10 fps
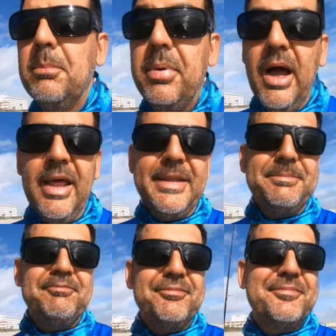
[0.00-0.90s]
but
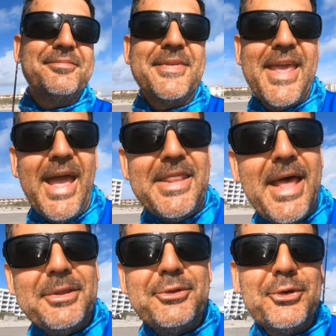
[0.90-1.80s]

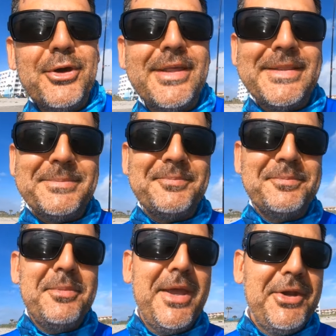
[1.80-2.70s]
cannot do it.
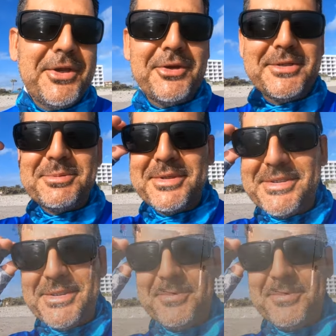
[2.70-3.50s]
Merry Christmas.